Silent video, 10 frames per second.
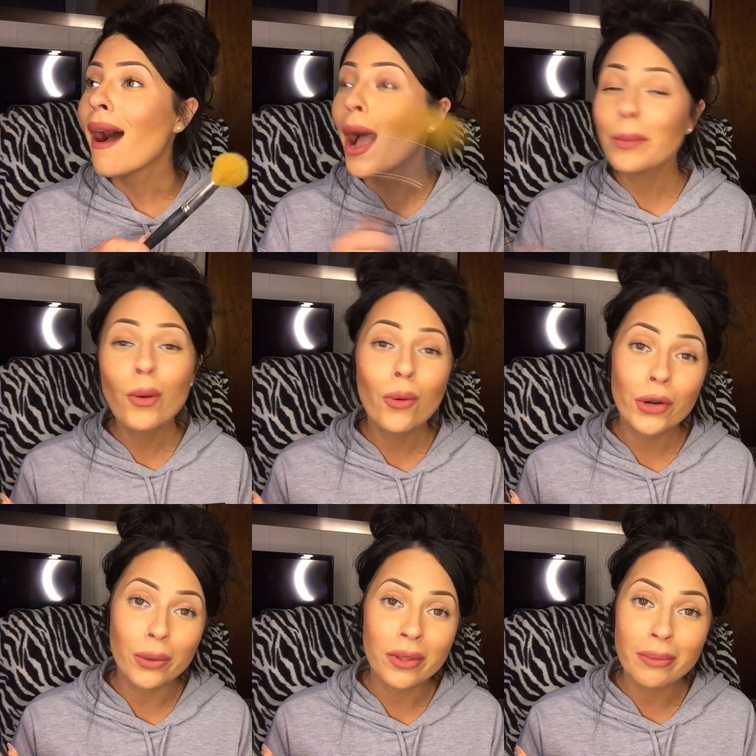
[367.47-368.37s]
I'm a
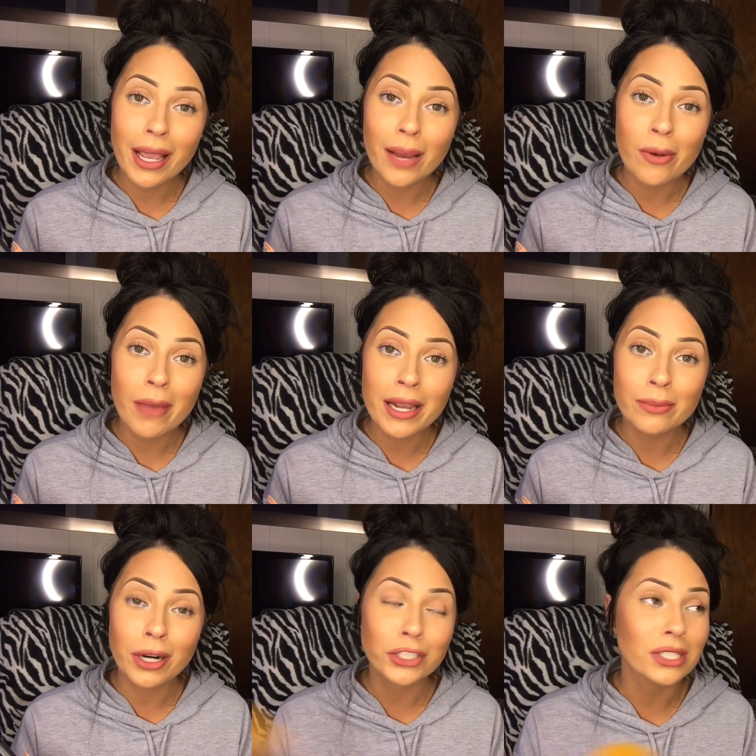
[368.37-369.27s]
hoarder with makeup and
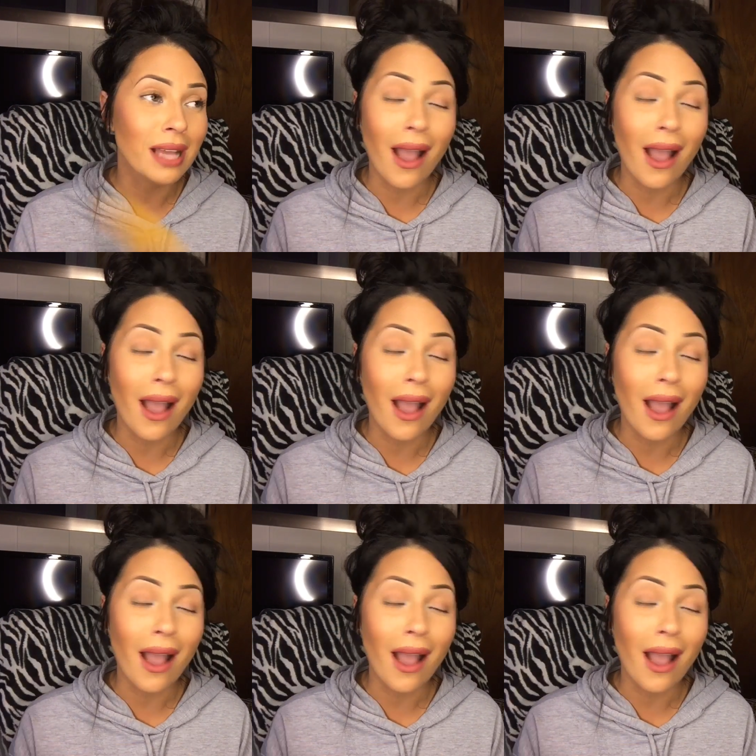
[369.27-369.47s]
makeup brushes.